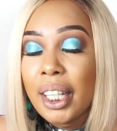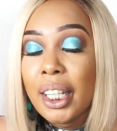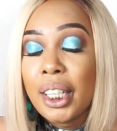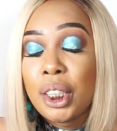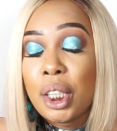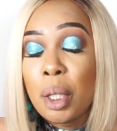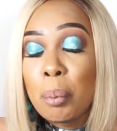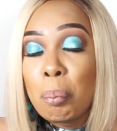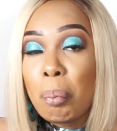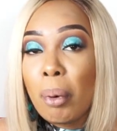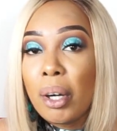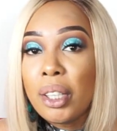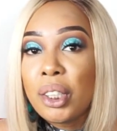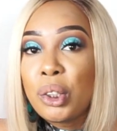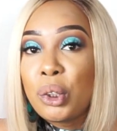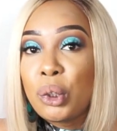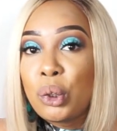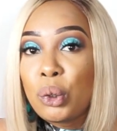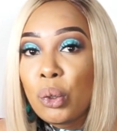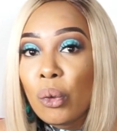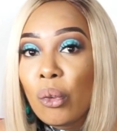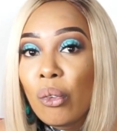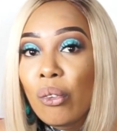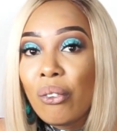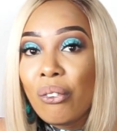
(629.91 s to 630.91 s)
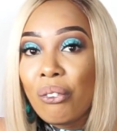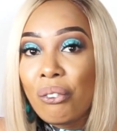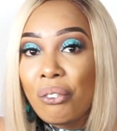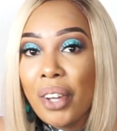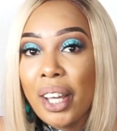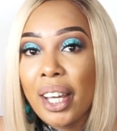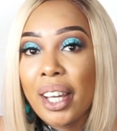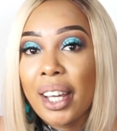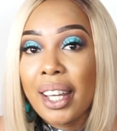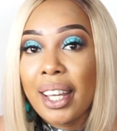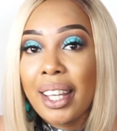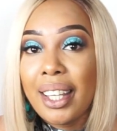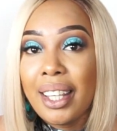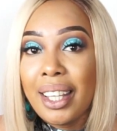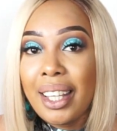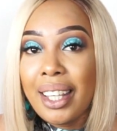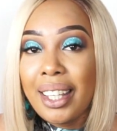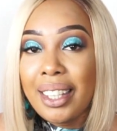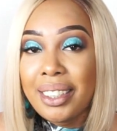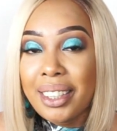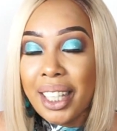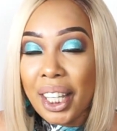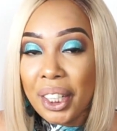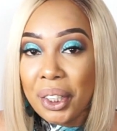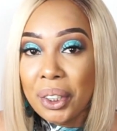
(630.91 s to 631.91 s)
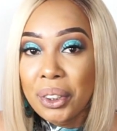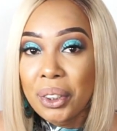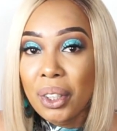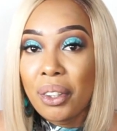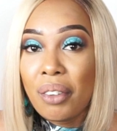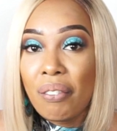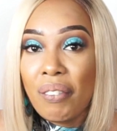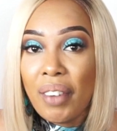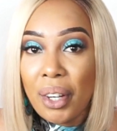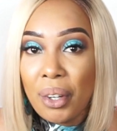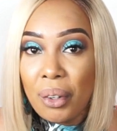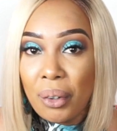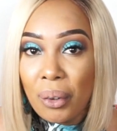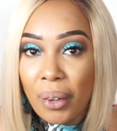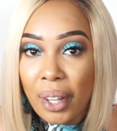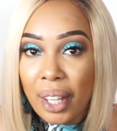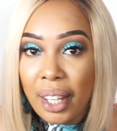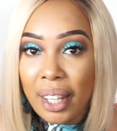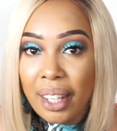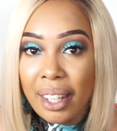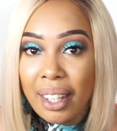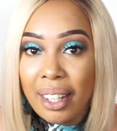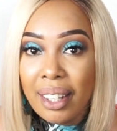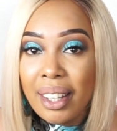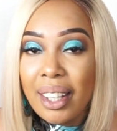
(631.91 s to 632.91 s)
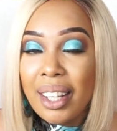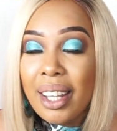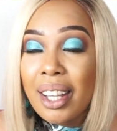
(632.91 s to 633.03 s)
She bought 2 fake injections without even knowing.